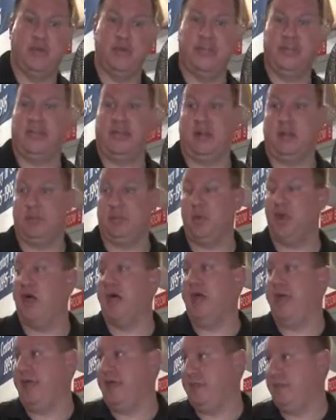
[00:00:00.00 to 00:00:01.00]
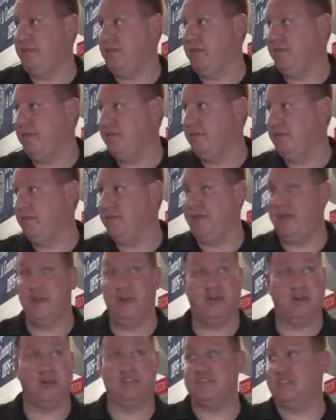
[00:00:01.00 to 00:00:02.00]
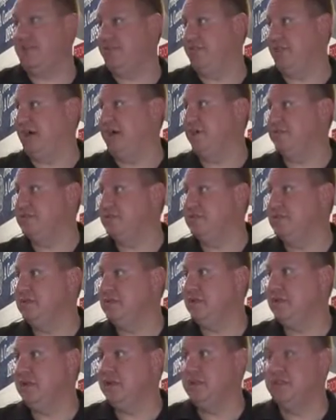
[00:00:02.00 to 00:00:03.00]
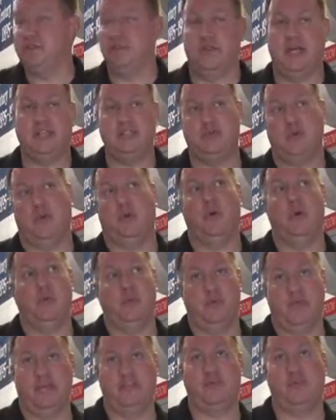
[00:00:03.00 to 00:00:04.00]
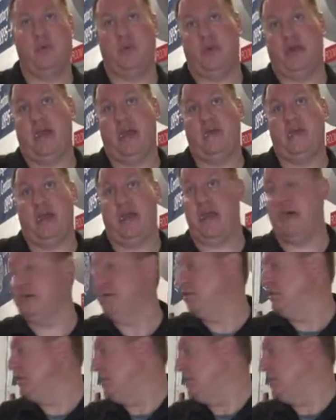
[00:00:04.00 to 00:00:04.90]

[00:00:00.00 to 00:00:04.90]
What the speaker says: where they can apply it, then they're going to save lives. So that's where we're at right now.